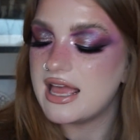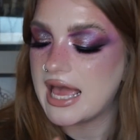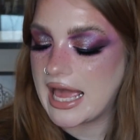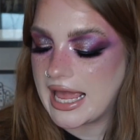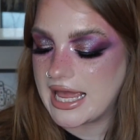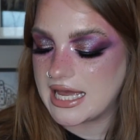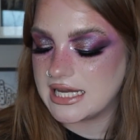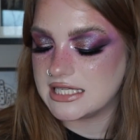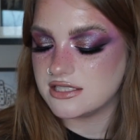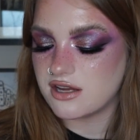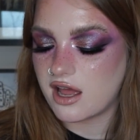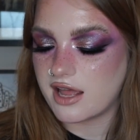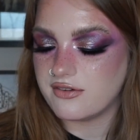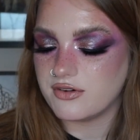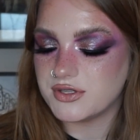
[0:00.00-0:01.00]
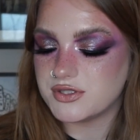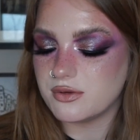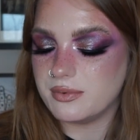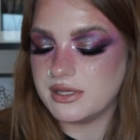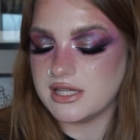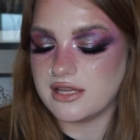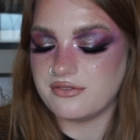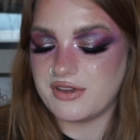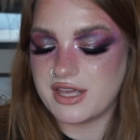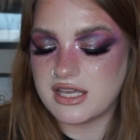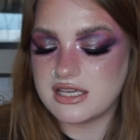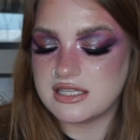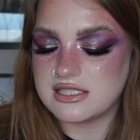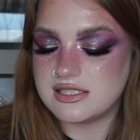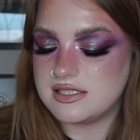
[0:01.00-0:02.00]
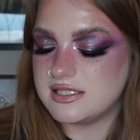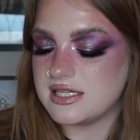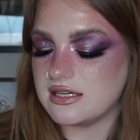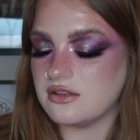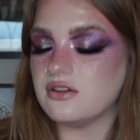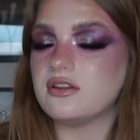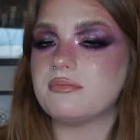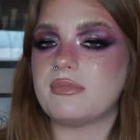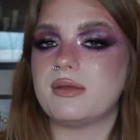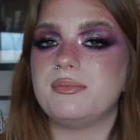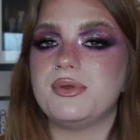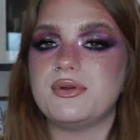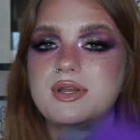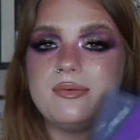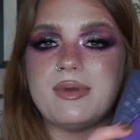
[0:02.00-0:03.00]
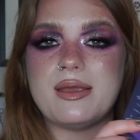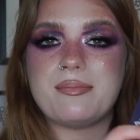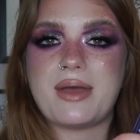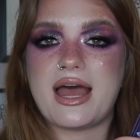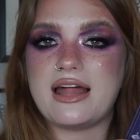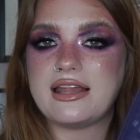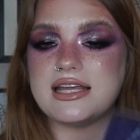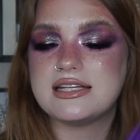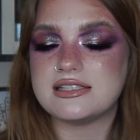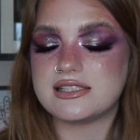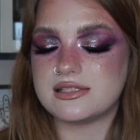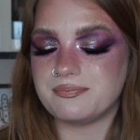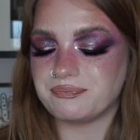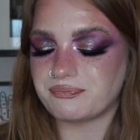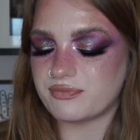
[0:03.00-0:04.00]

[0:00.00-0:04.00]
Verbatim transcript: And I've also been loving, still, my Beauty Bay palettes.